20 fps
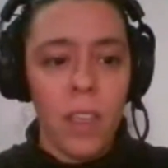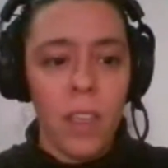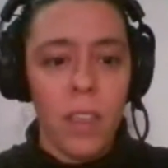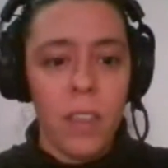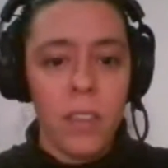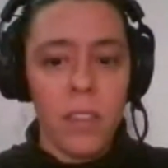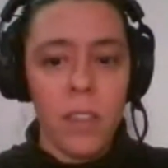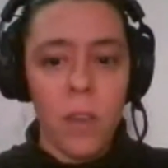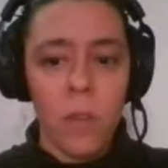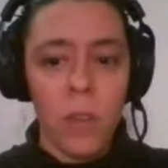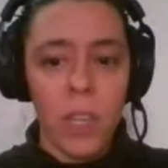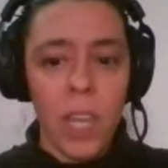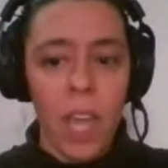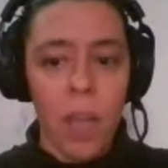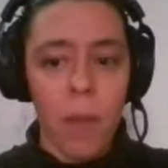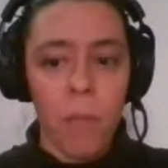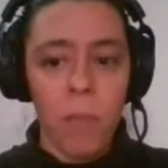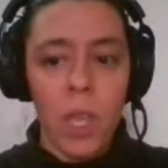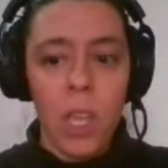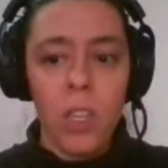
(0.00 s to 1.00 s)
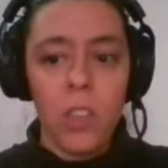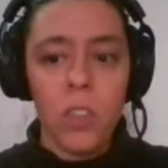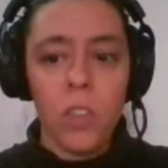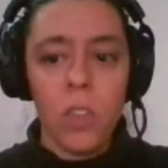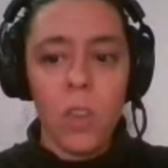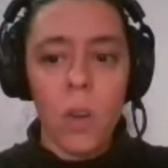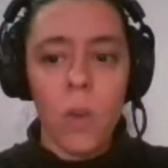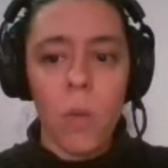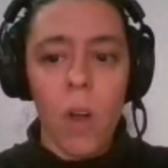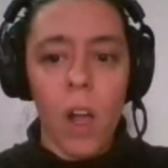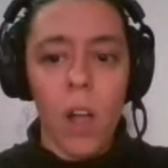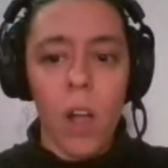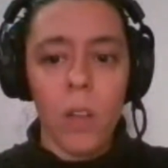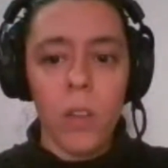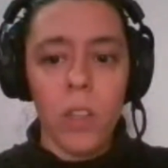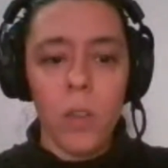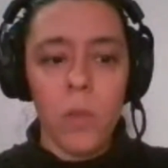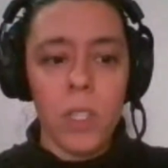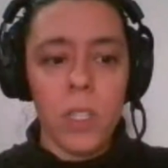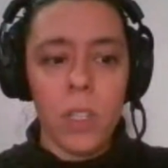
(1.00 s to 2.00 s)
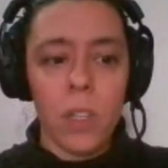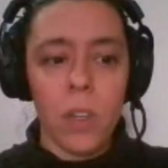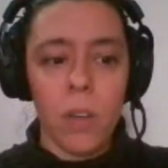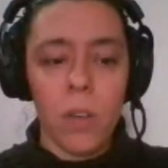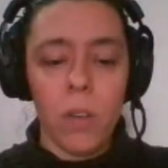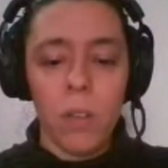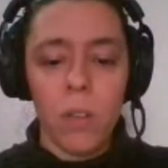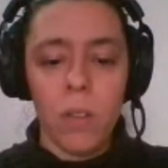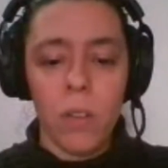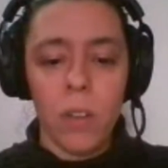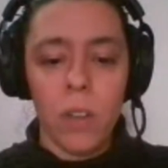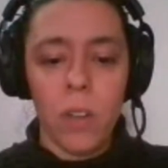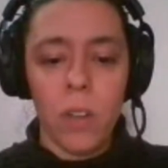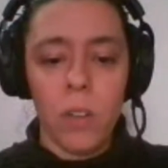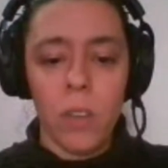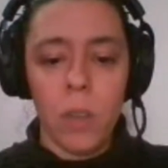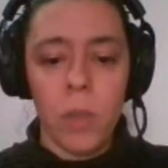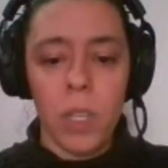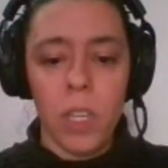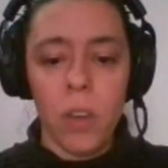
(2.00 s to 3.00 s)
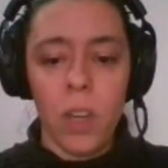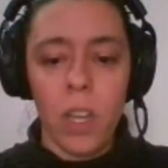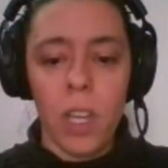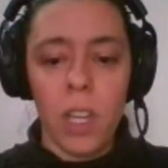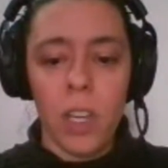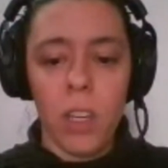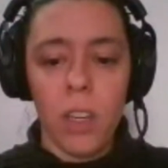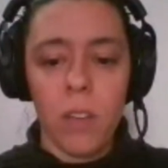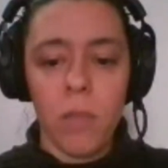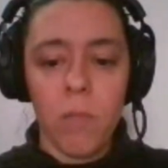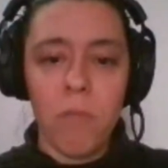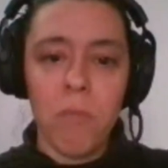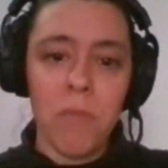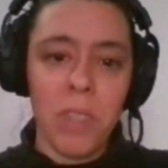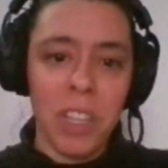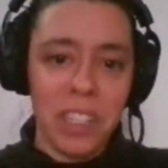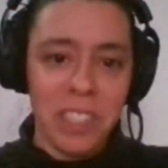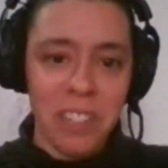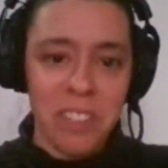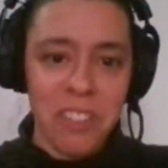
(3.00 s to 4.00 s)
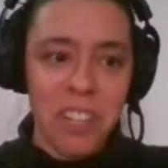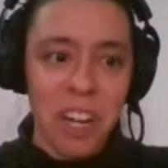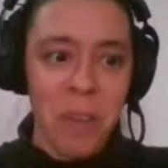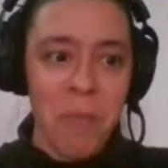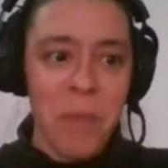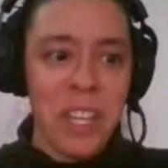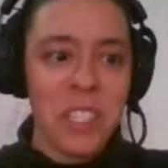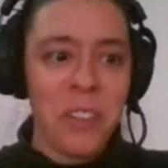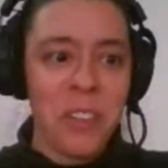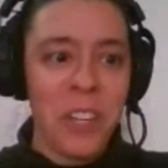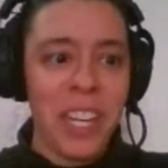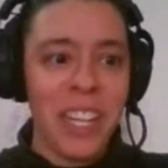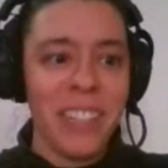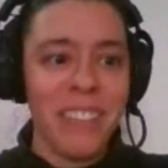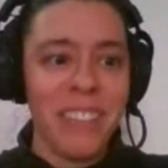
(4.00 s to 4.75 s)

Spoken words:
Oh, yeah. So all you would do, let me go ahead and like I said, share my screen.